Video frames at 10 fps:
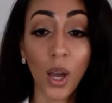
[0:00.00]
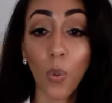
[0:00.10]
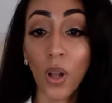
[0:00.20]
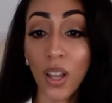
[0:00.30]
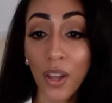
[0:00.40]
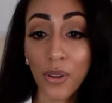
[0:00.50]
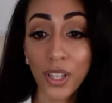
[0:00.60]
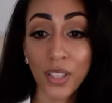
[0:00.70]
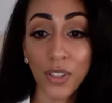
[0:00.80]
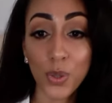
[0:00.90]
While other
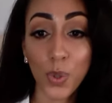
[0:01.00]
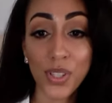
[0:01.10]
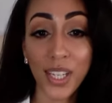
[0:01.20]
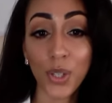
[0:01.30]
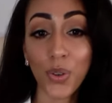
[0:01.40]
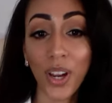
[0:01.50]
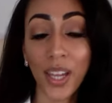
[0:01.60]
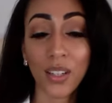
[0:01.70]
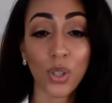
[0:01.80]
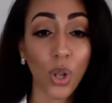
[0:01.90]
individuals can
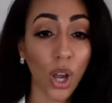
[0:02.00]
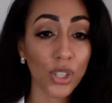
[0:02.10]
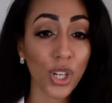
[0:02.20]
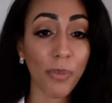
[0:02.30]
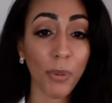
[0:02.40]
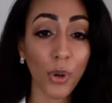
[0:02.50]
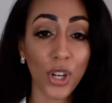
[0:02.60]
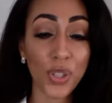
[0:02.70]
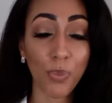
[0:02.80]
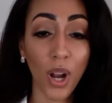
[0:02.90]
create long-term
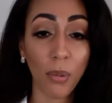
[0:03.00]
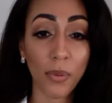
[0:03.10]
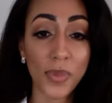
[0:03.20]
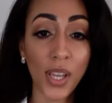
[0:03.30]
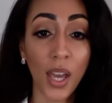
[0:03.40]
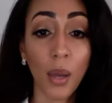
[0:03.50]
immigration problems